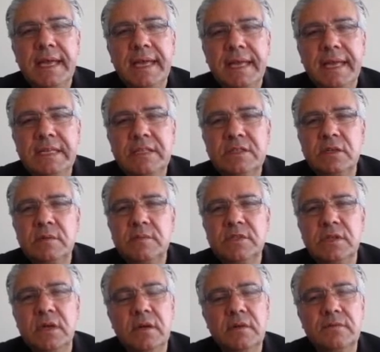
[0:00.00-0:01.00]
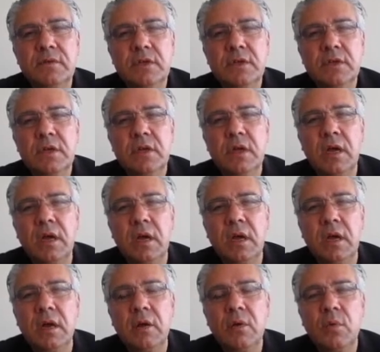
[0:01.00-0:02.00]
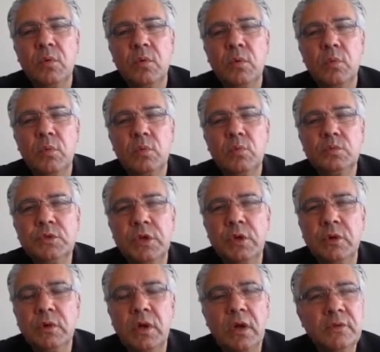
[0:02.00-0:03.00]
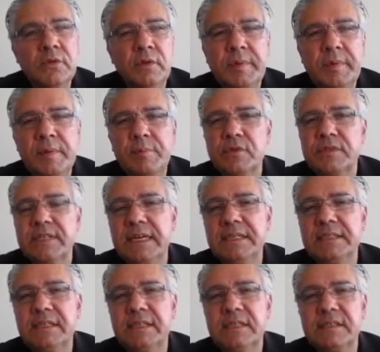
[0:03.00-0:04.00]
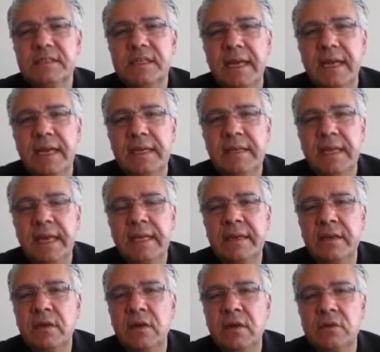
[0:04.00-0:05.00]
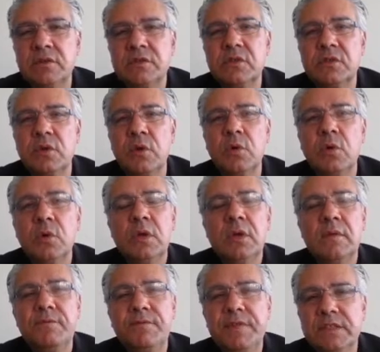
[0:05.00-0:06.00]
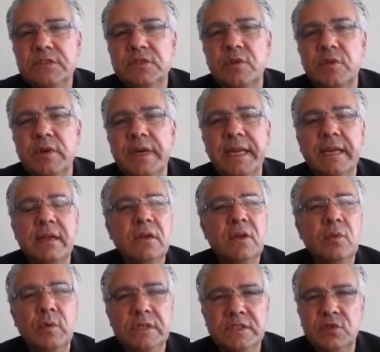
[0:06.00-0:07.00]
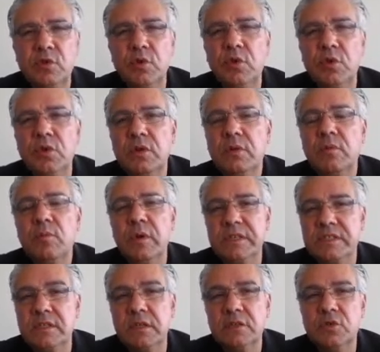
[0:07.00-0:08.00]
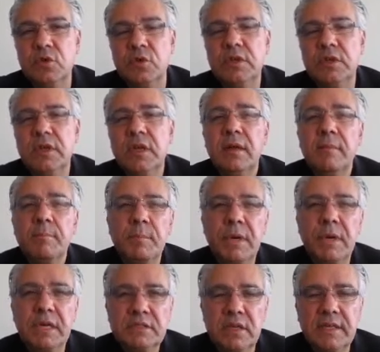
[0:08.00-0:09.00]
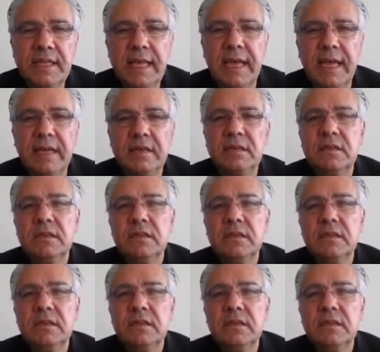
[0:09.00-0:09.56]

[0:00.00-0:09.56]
in terms of other people's ideas and also filtering what's good, what's not good. But again,